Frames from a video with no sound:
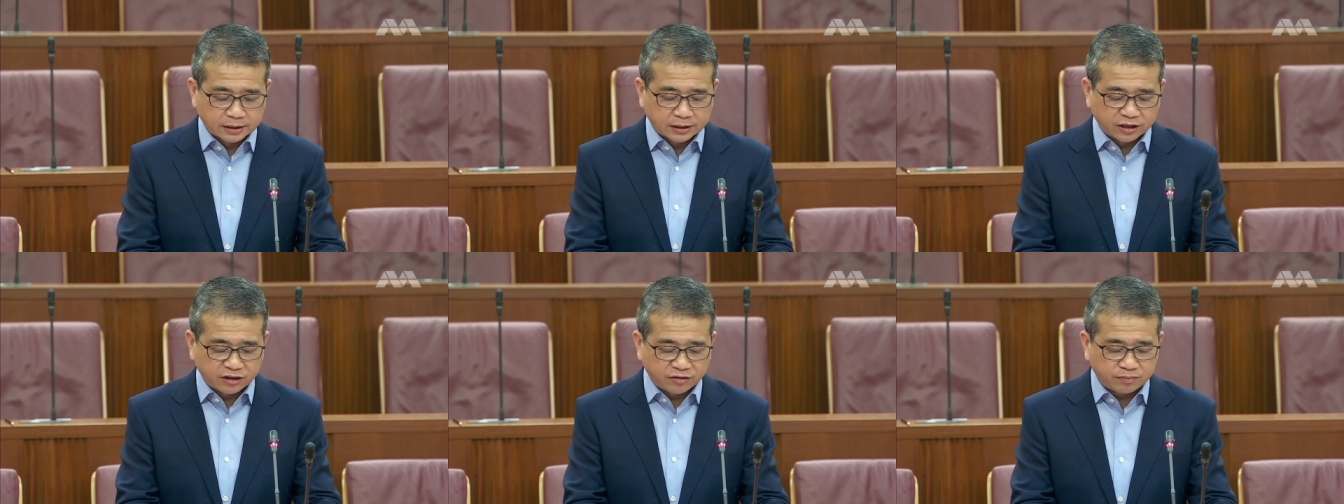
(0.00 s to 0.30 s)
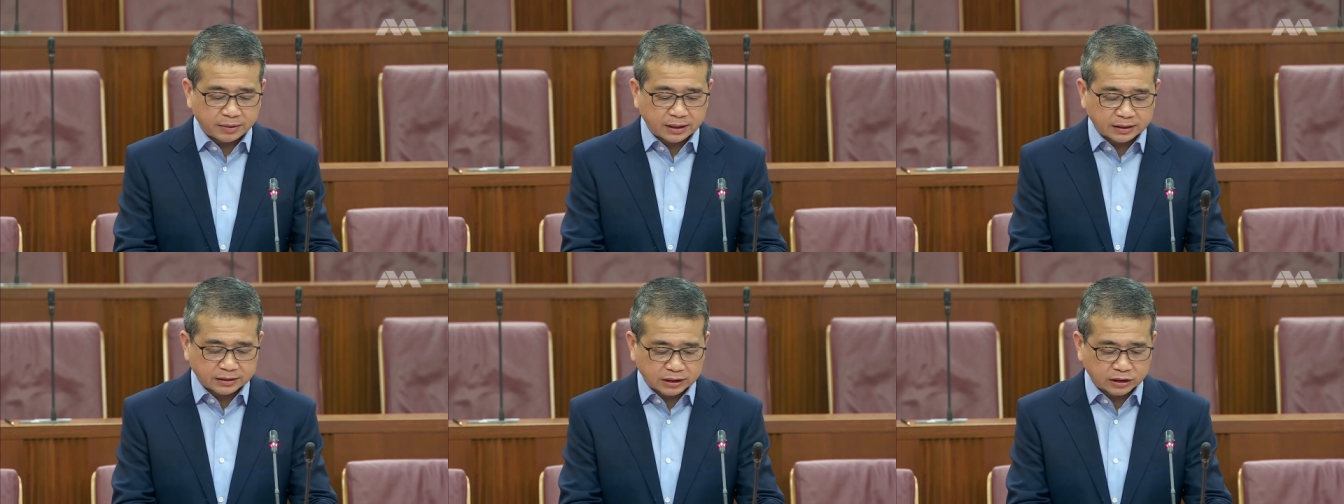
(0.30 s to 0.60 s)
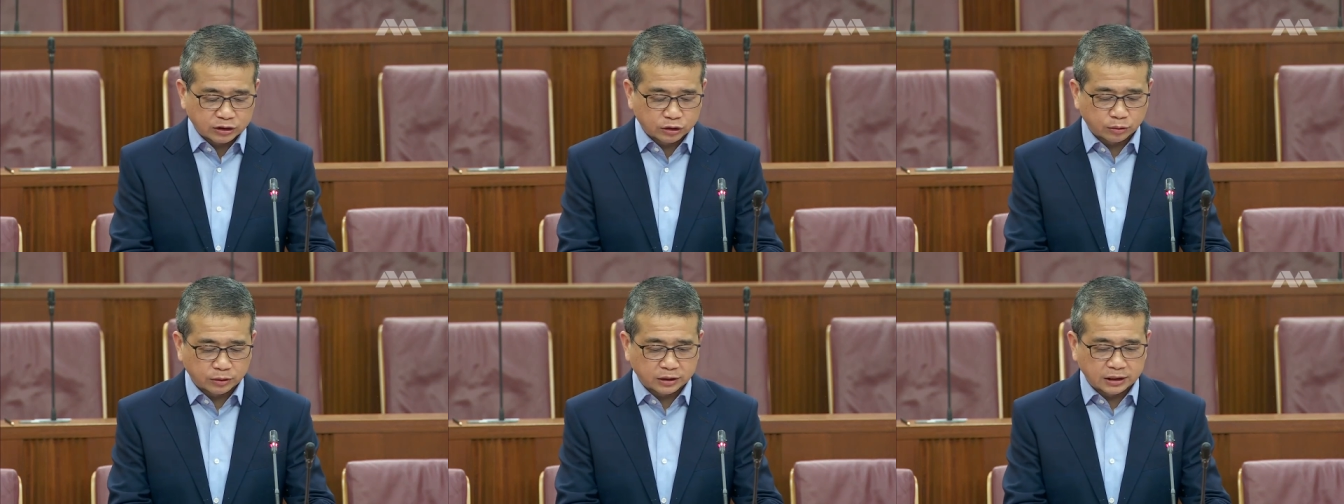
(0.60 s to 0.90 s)
If
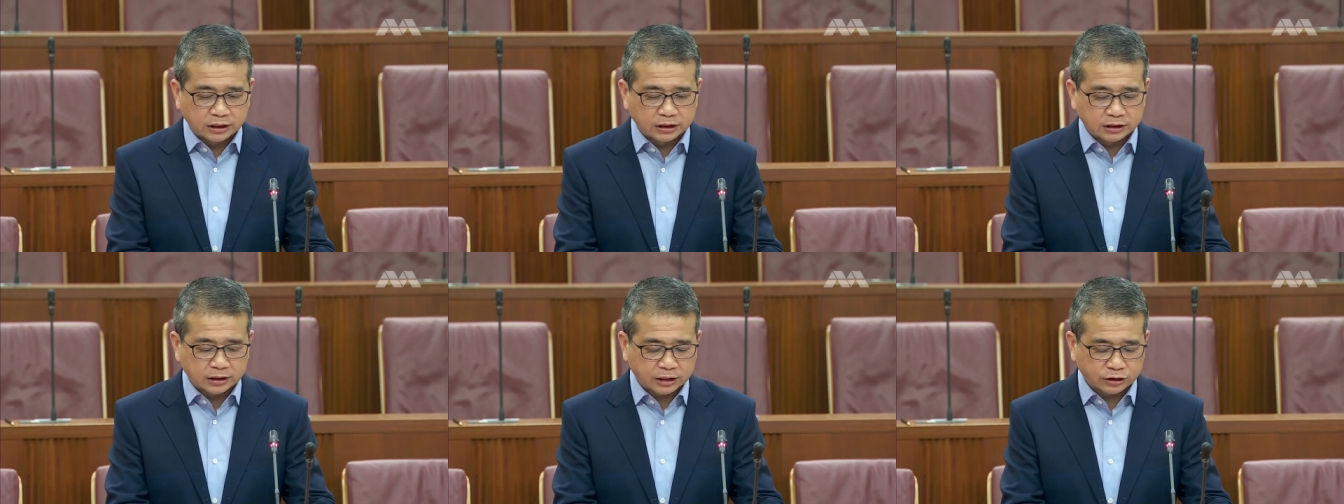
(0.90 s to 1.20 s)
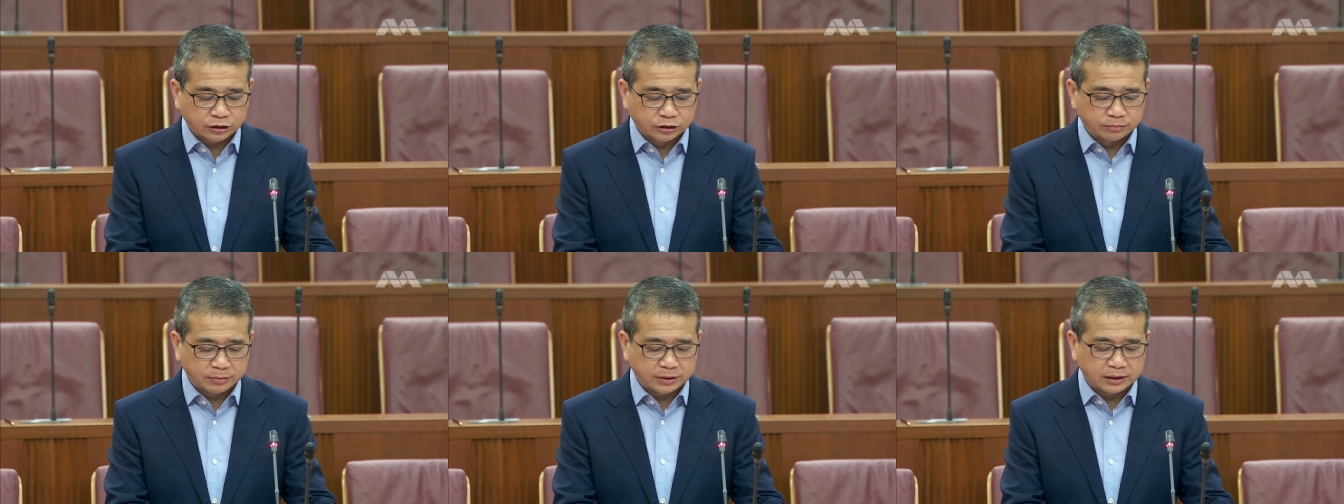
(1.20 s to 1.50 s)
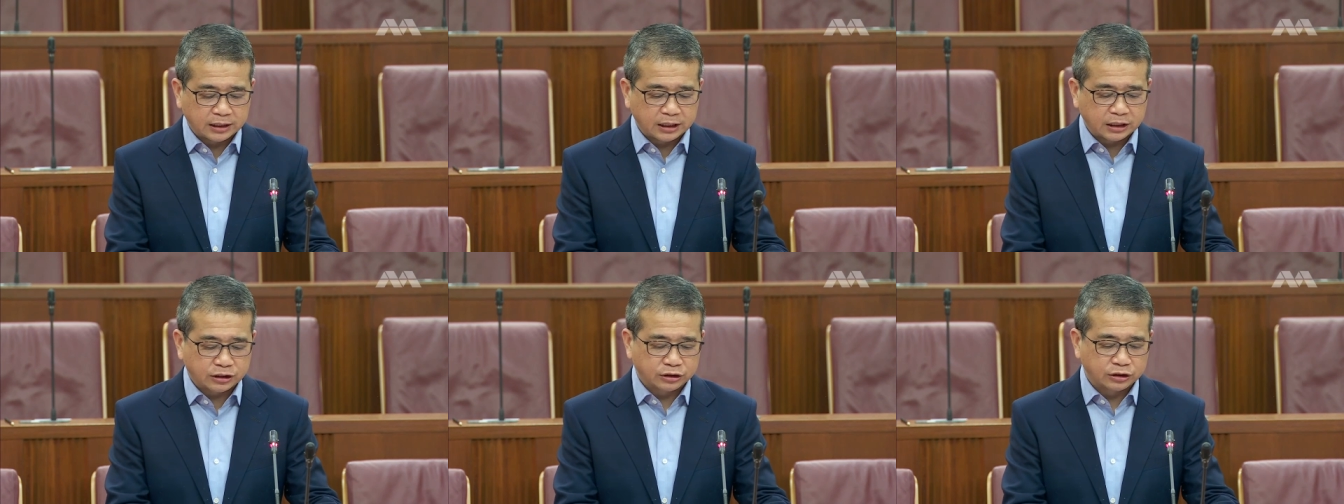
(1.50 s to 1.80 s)
parties to an international
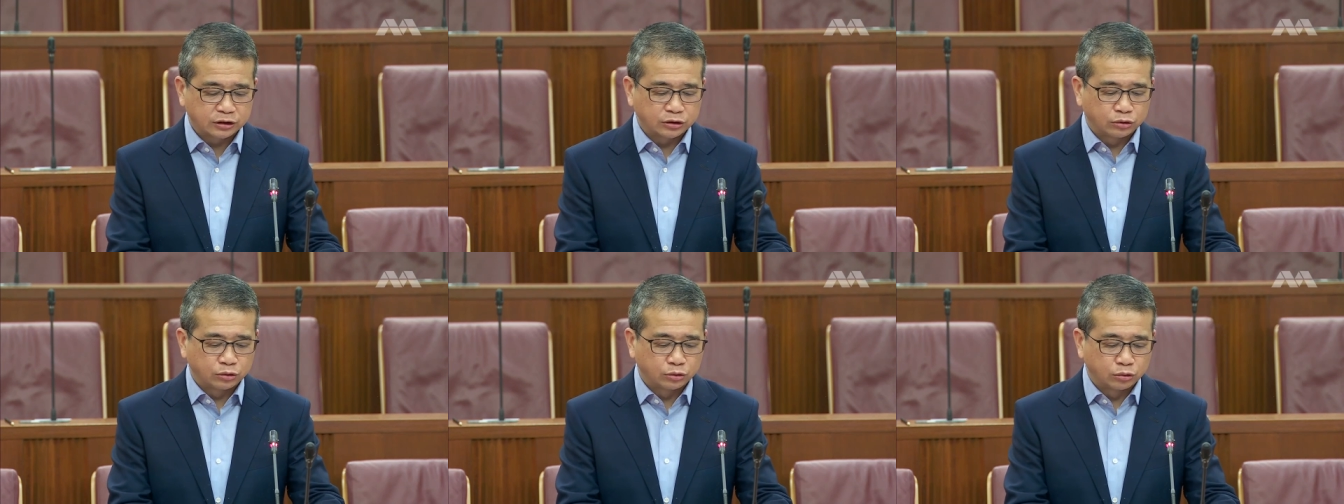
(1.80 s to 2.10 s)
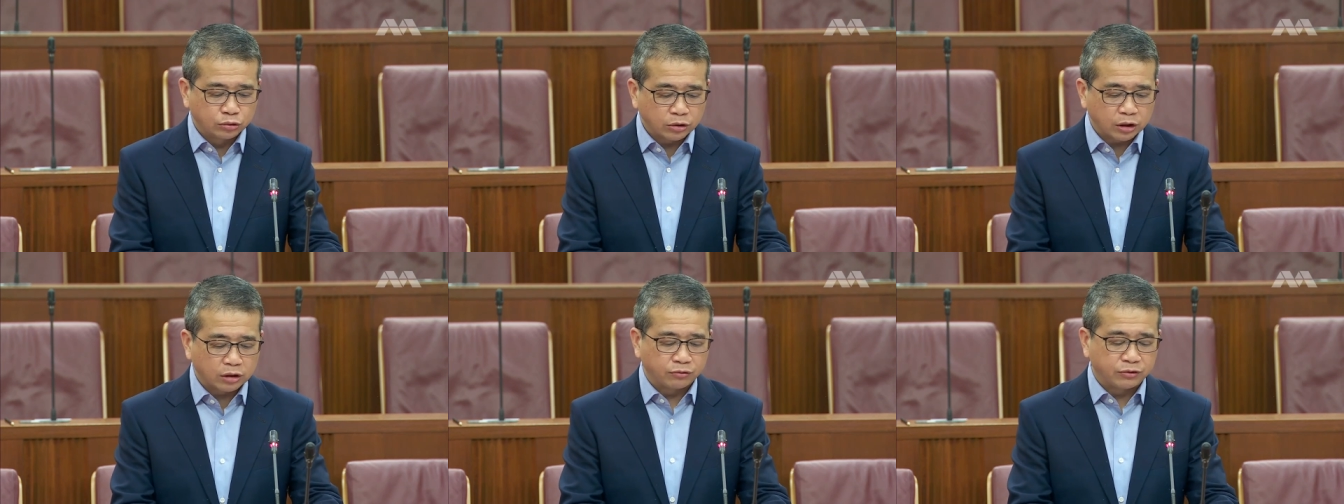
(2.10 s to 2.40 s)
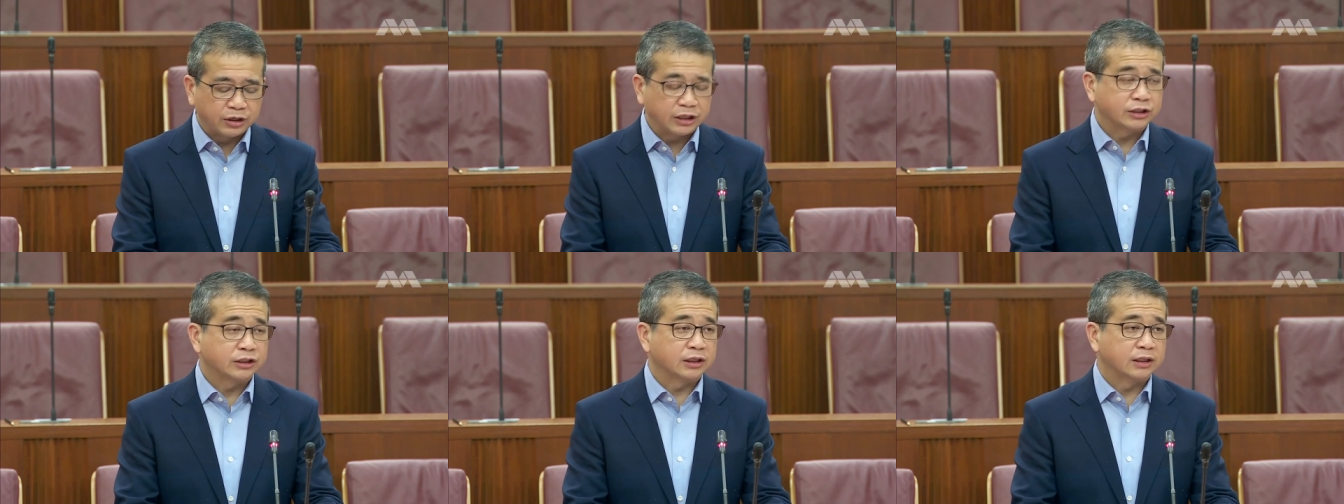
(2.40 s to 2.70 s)
mediation do not
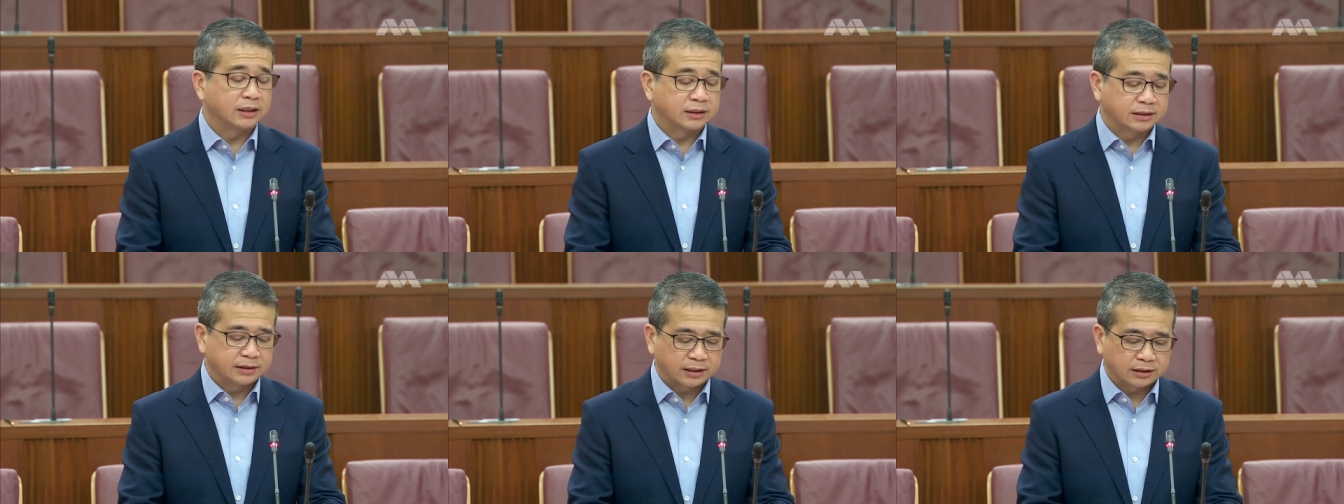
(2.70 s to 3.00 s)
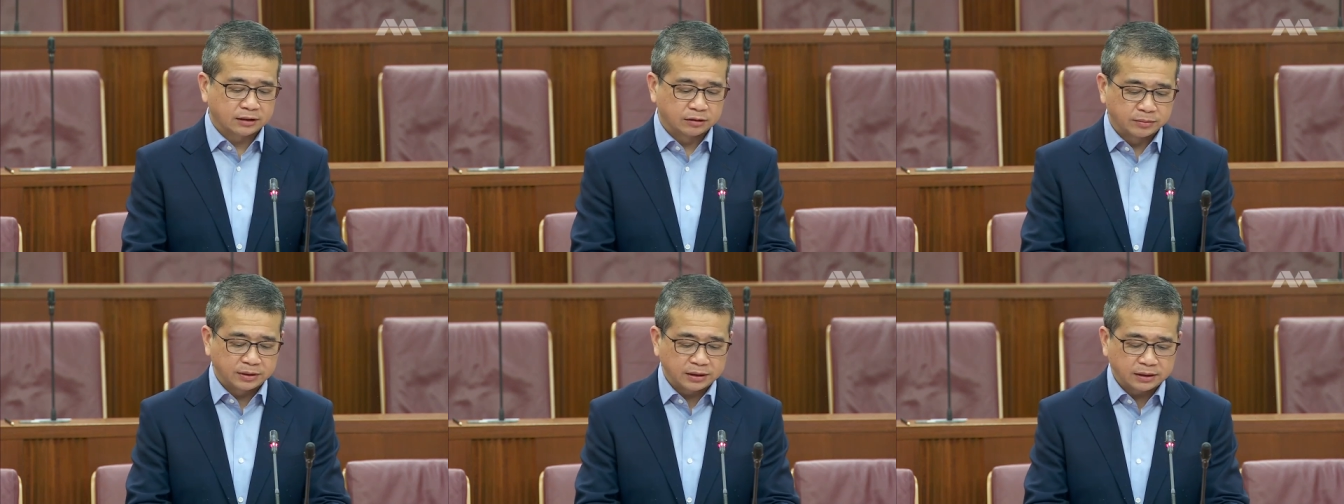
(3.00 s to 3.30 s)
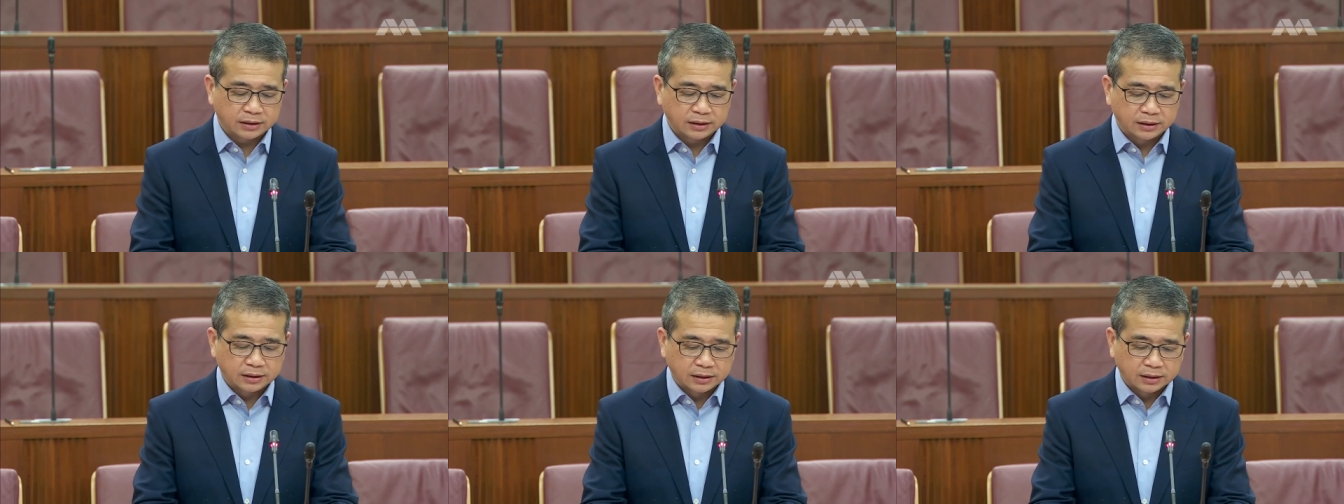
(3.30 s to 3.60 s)
reach a
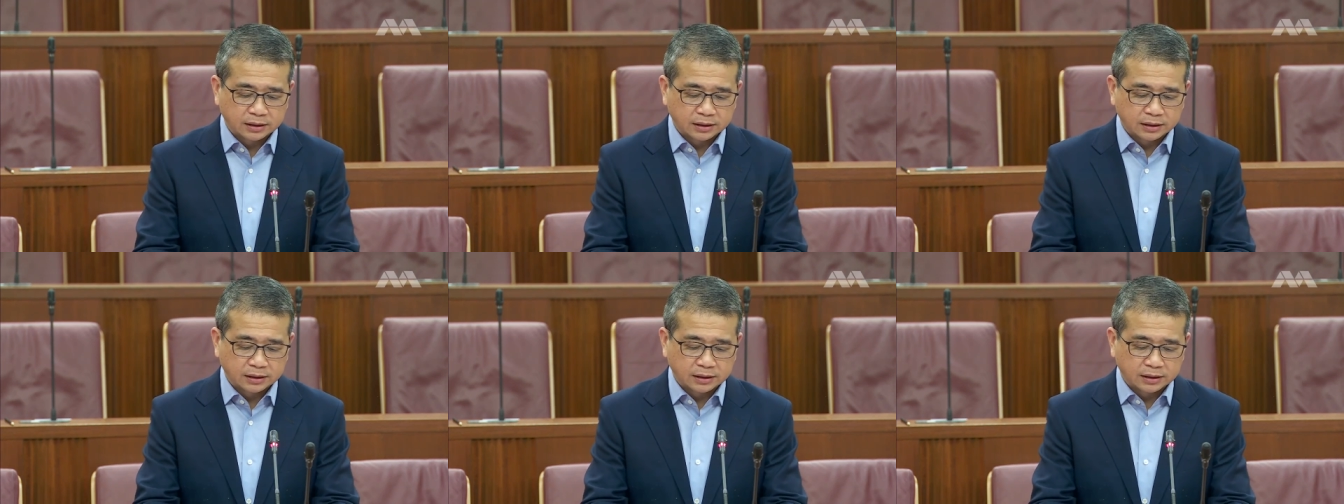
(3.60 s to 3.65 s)
settlement,